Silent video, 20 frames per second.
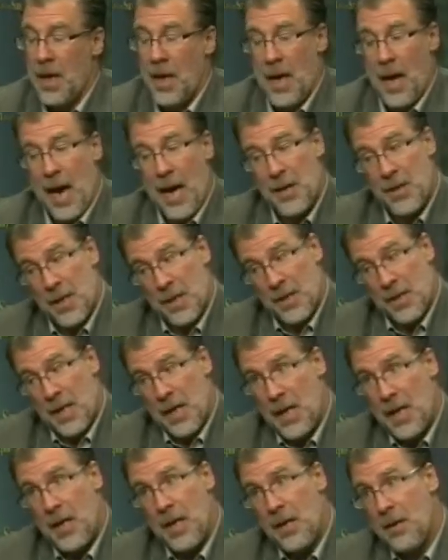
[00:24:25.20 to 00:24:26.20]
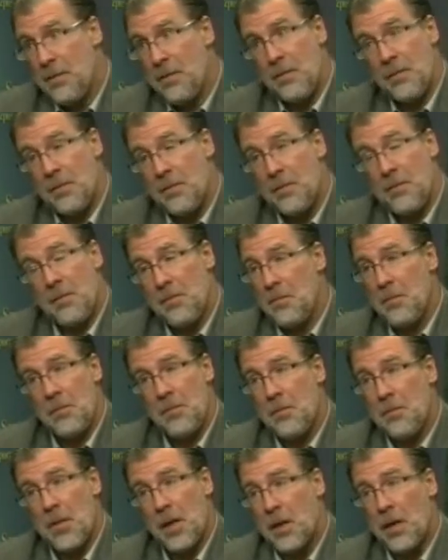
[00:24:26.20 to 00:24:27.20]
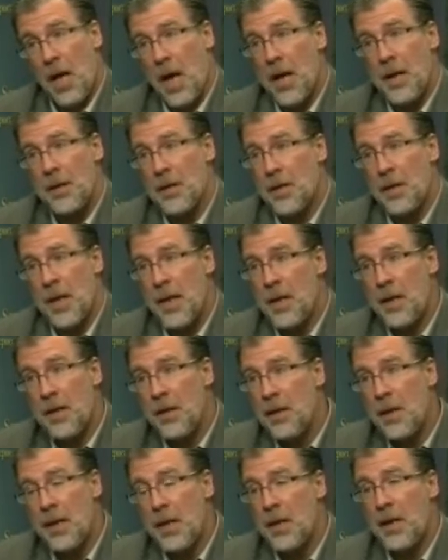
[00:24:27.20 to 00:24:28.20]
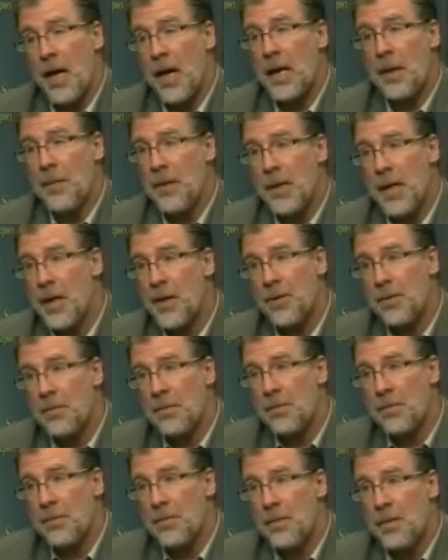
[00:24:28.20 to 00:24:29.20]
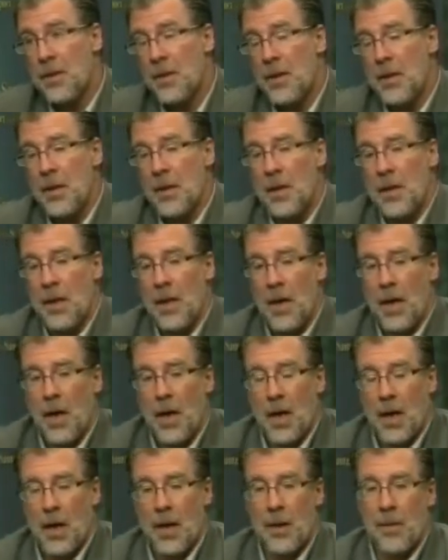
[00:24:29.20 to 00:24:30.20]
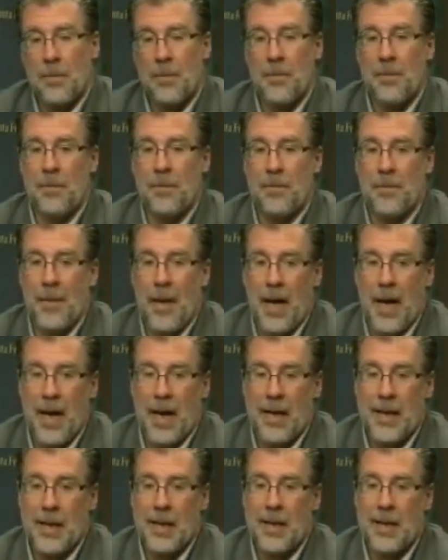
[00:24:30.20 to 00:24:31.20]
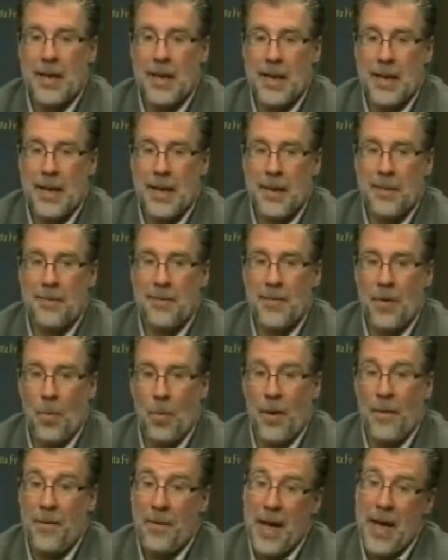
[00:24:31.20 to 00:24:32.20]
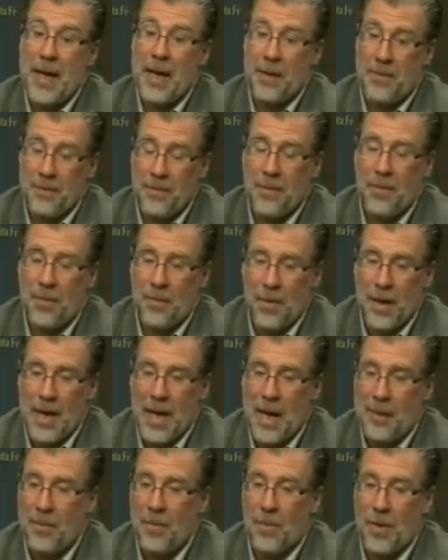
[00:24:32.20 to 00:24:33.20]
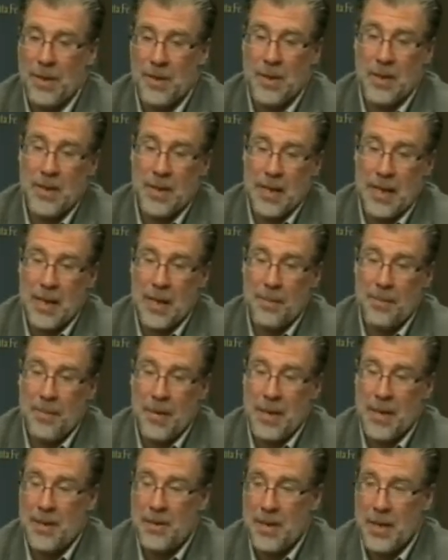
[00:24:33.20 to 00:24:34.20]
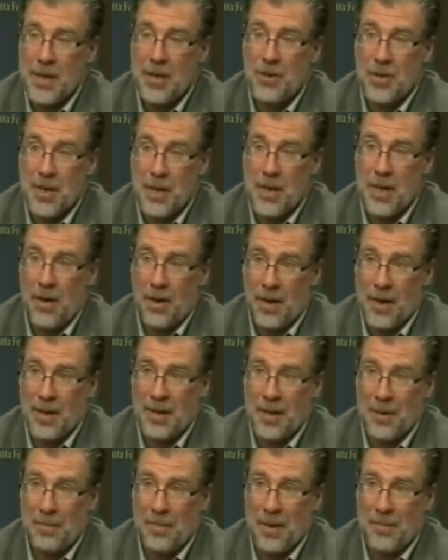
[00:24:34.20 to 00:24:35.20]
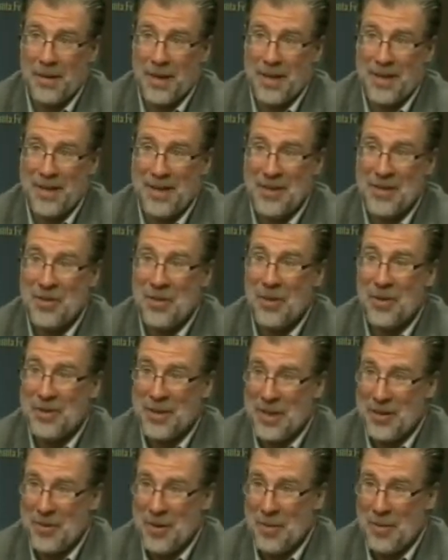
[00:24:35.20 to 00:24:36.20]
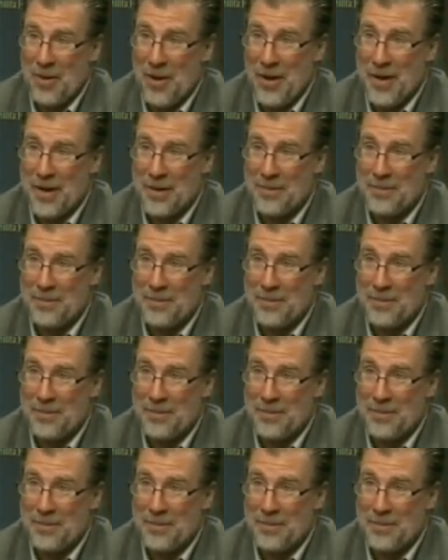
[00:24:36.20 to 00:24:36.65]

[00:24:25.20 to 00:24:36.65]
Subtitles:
HSD declined to take any documentation. What happened was the PCG audit, the Public Consulting Group audit,